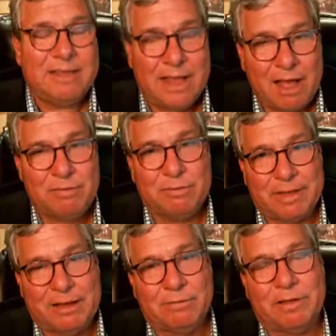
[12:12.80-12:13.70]
other
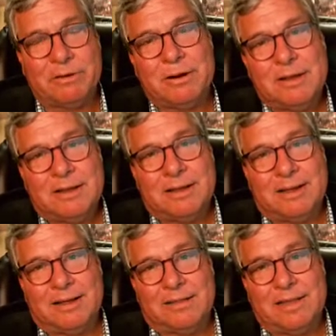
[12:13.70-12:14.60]
than
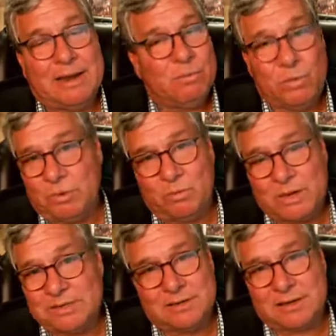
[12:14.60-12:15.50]
that it
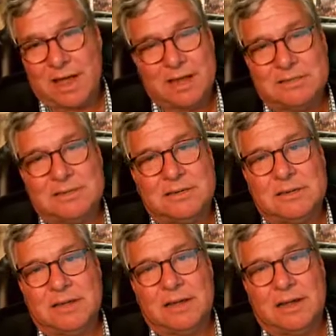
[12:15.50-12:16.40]
wasn't a constant
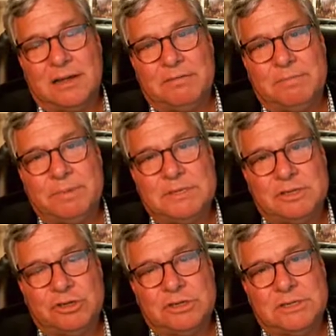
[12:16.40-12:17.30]
of
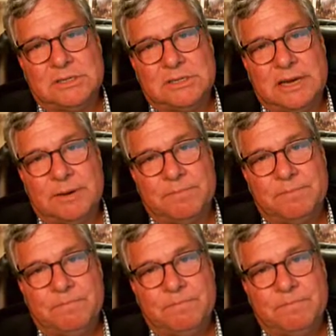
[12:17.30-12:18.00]
position z.